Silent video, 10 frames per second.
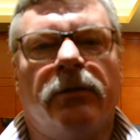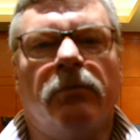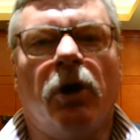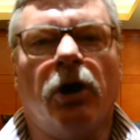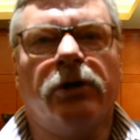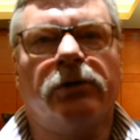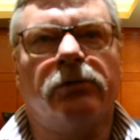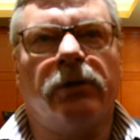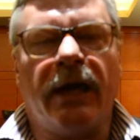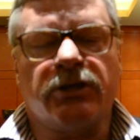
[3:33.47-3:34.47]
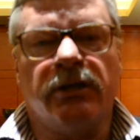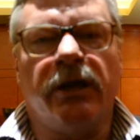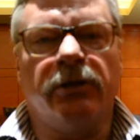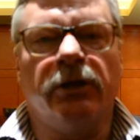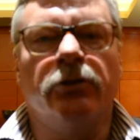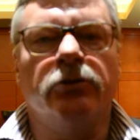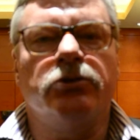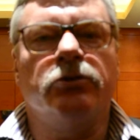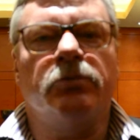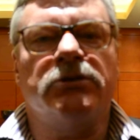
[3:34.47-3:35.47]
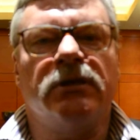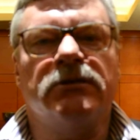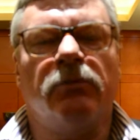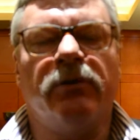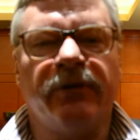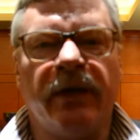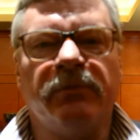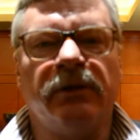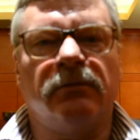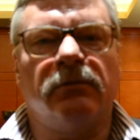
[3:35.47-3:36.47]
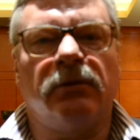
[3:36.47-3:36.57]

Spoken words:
The market actually only grew 2%, so we've kept it